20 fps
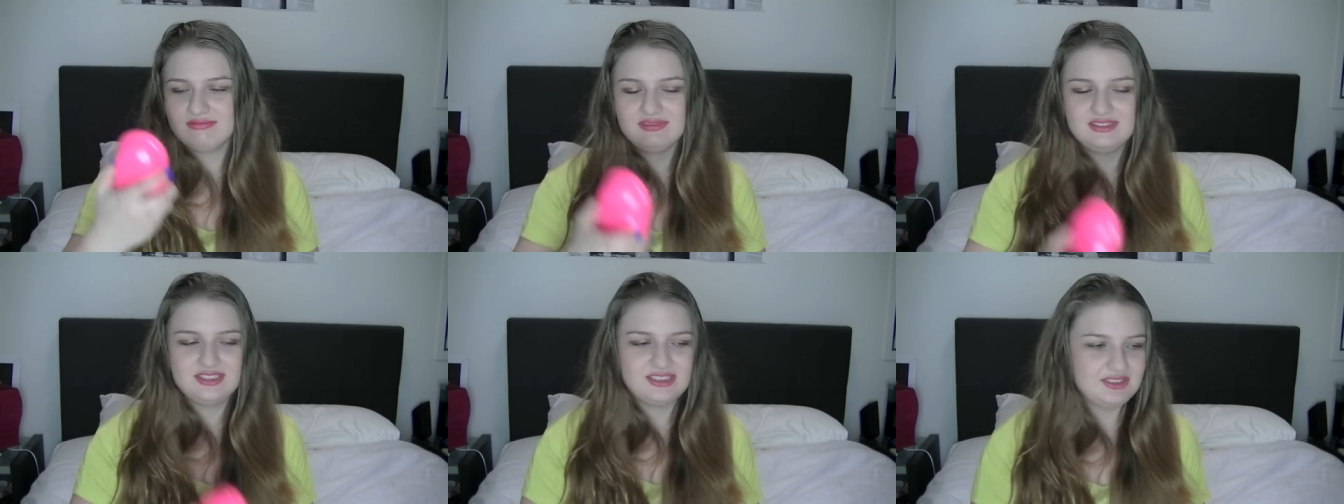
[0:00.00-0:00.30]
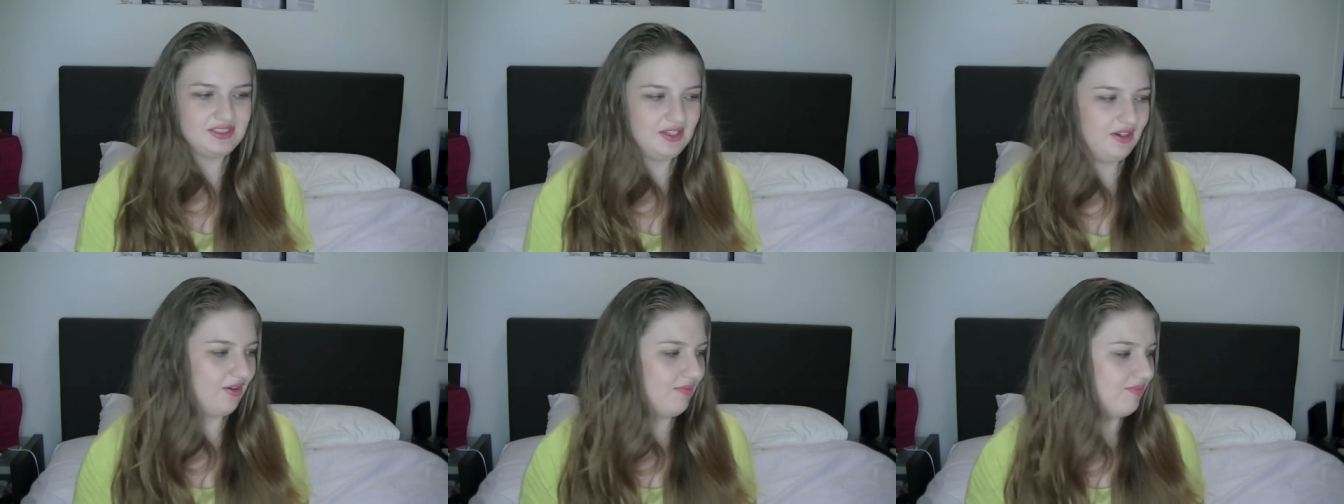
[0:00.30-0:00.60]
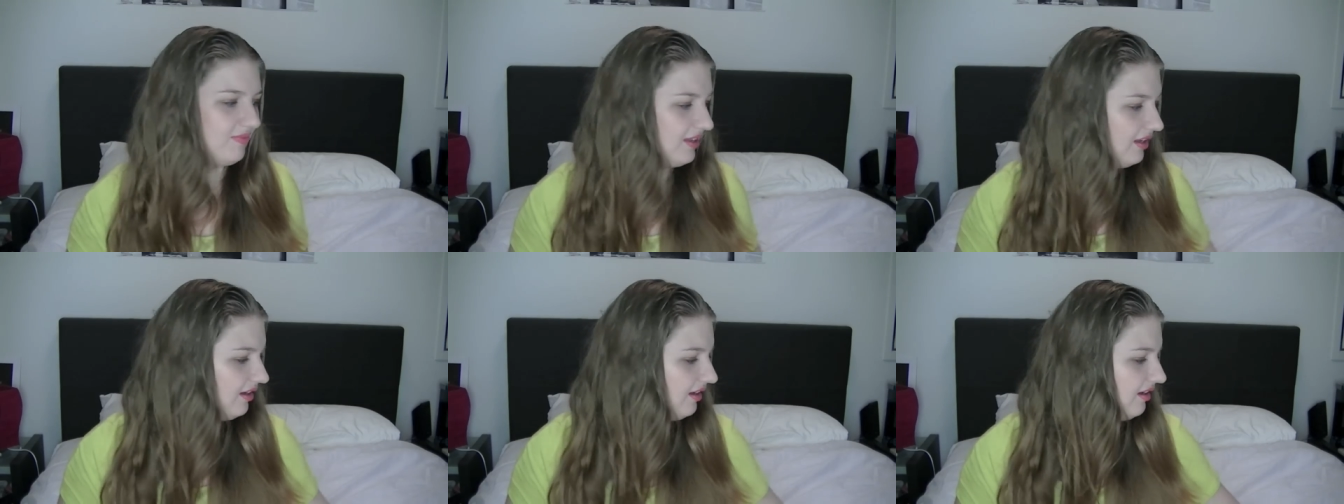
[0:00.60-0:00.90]
So
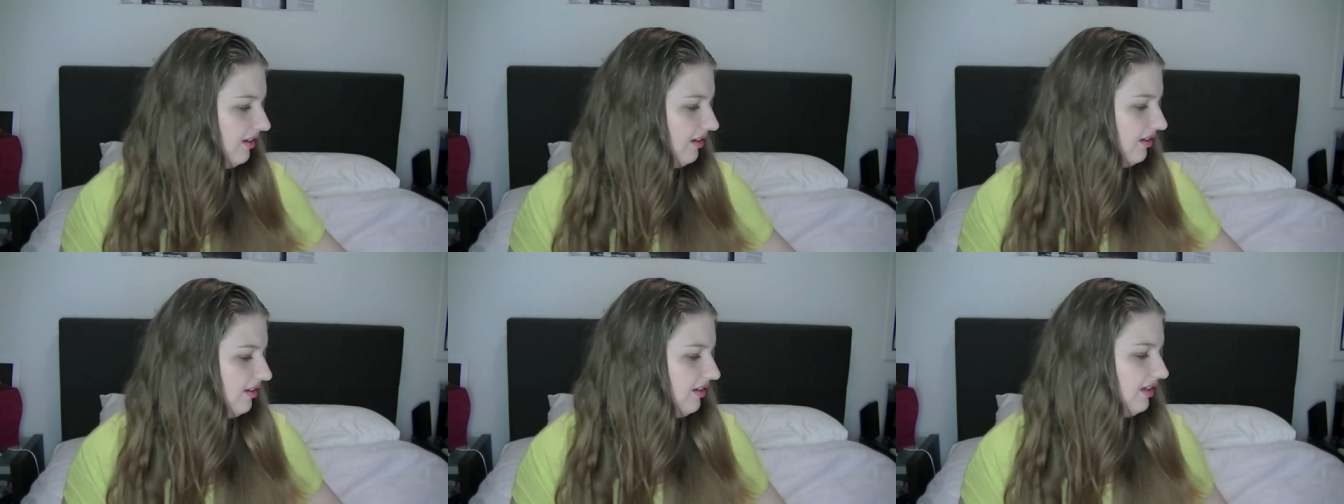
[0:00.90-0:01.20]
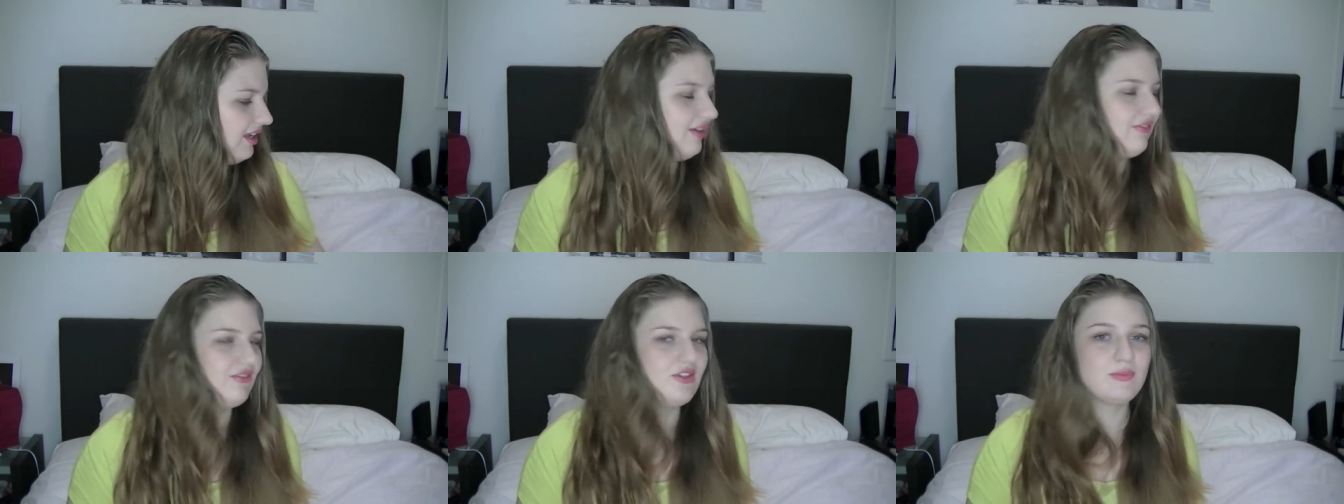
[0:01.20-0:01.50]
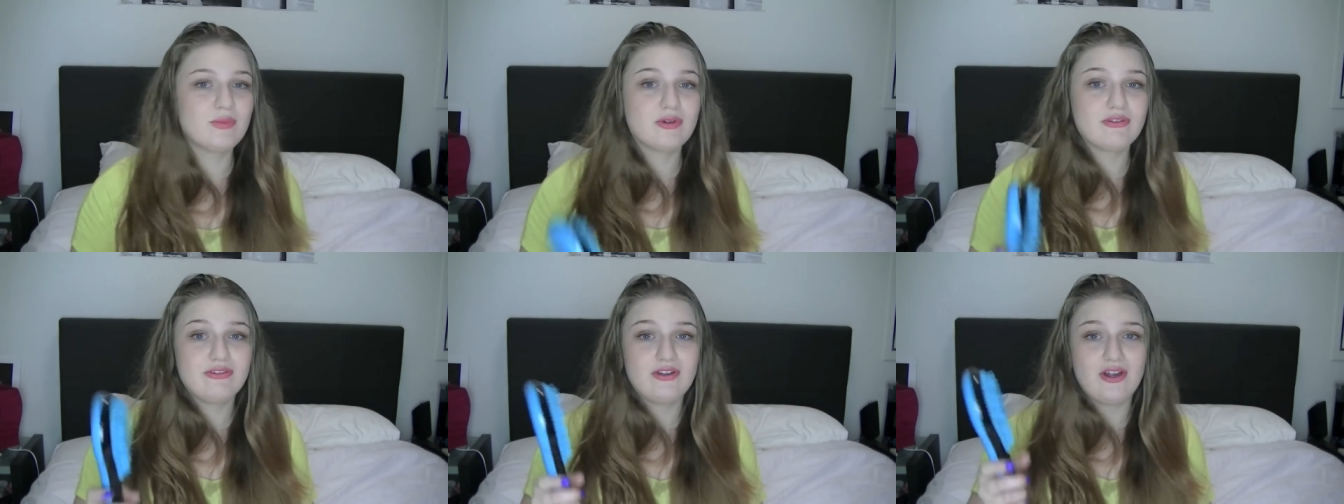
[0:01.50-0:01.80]
if
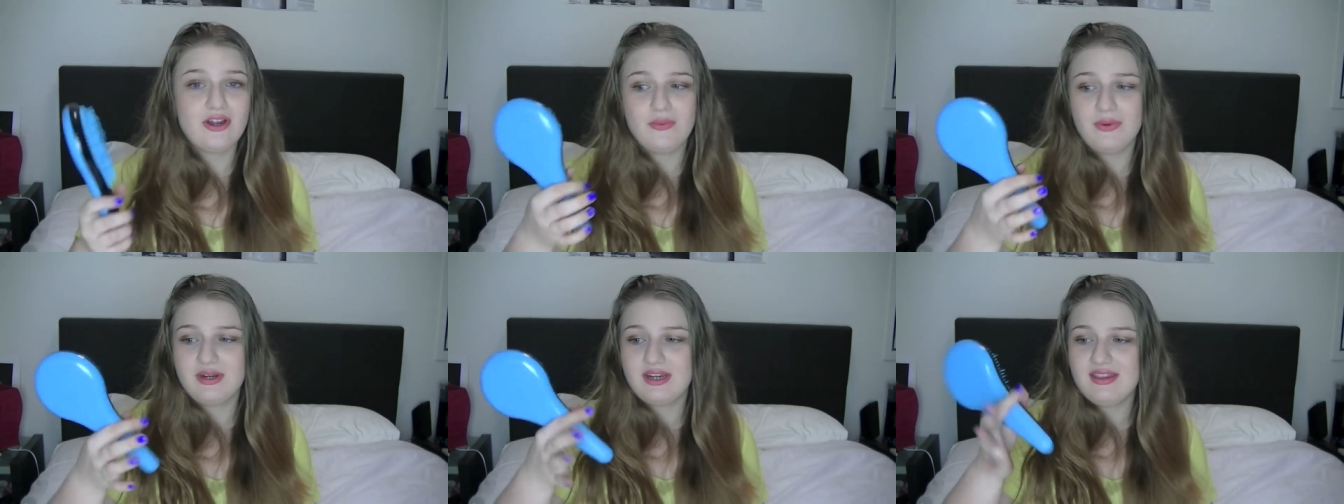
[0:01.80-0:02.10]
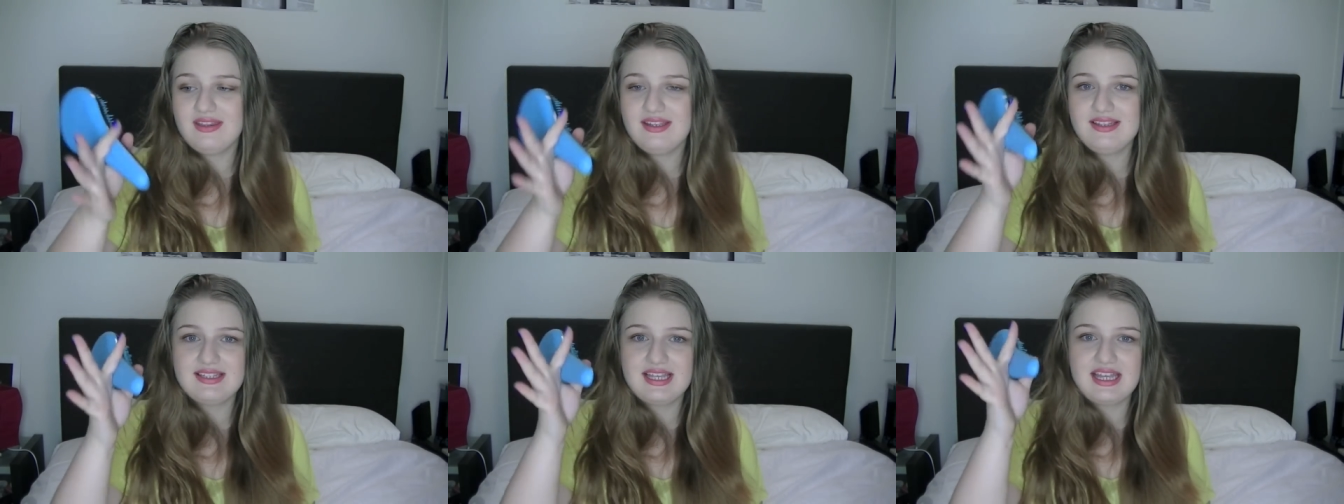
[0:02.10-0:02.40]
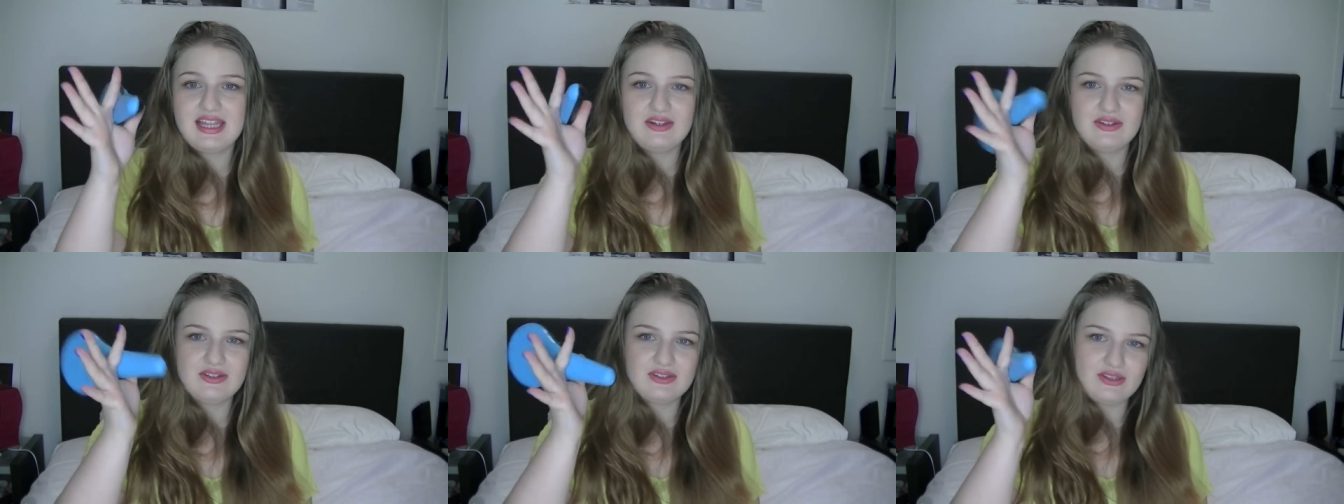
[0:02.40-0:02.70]
you prefer one of these
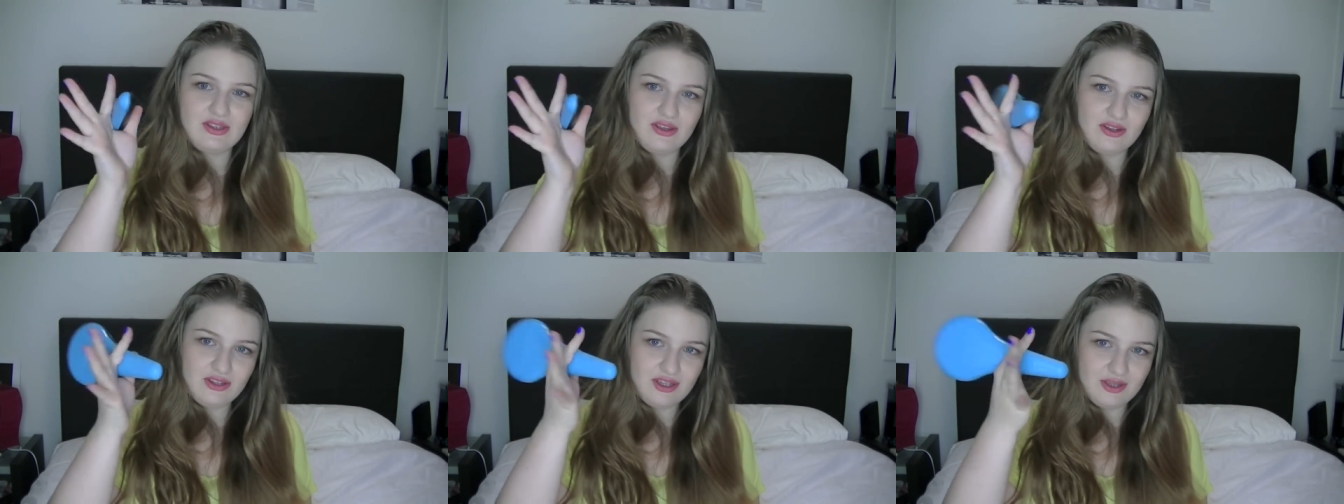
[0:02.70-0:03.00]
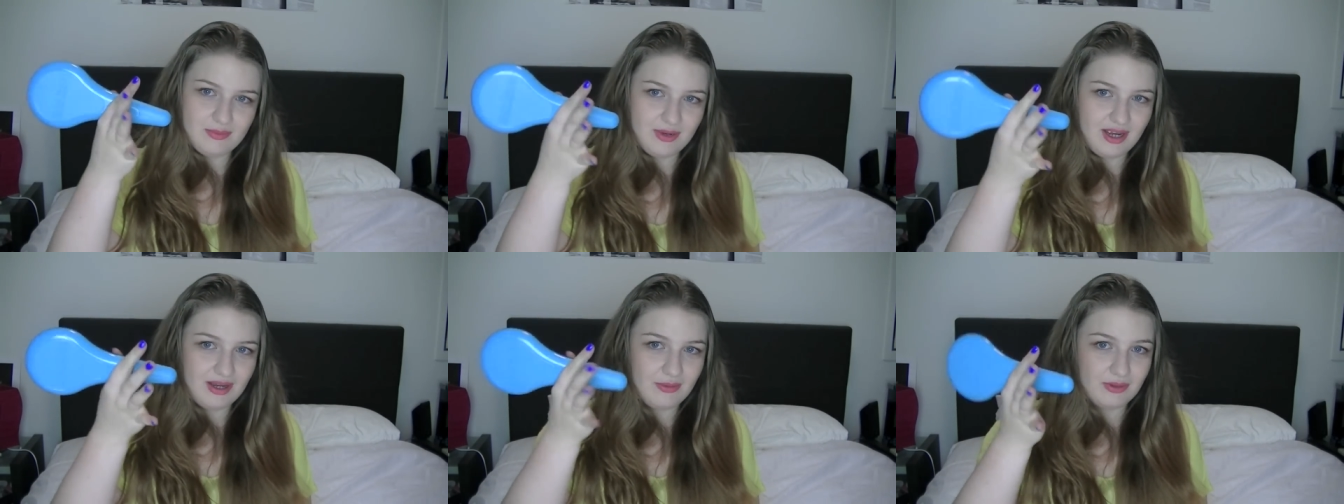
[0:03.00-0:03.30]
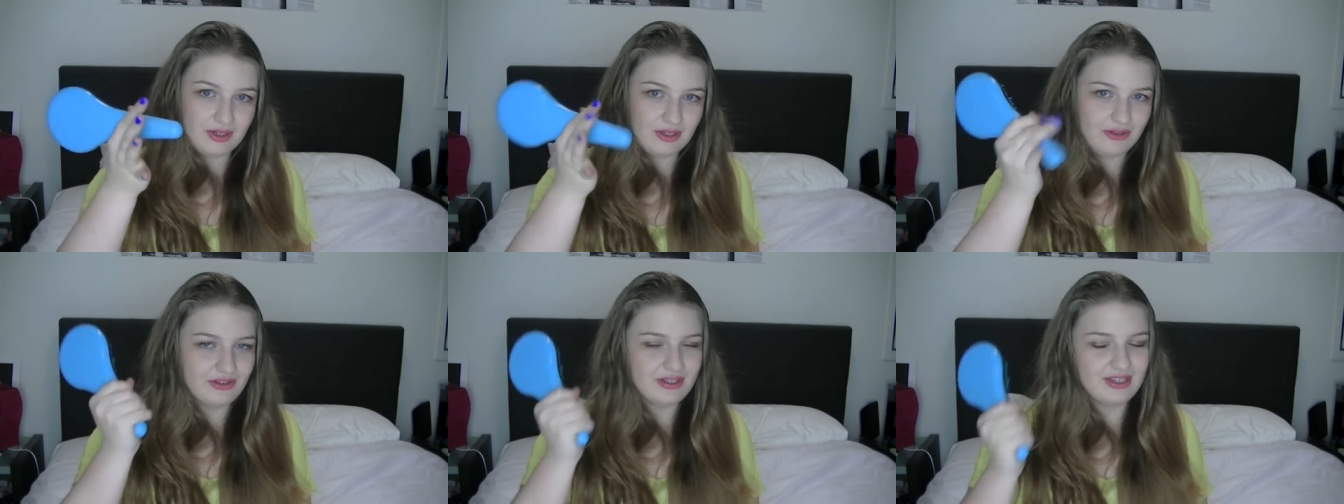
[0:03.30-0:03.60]
handles though, you might
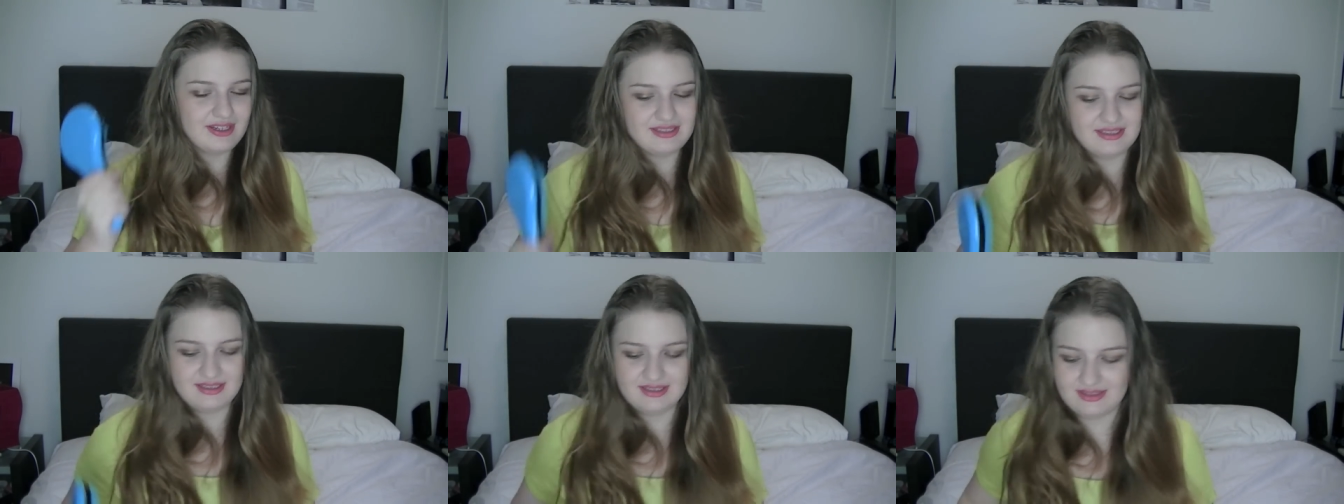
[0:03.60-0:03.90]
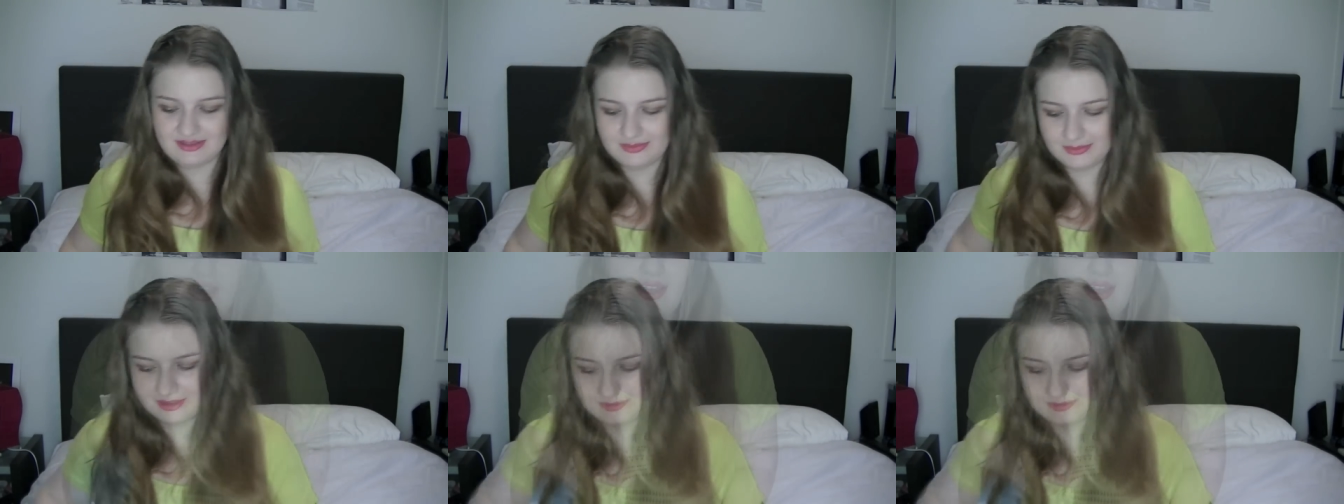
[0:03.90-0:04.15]
want to look into this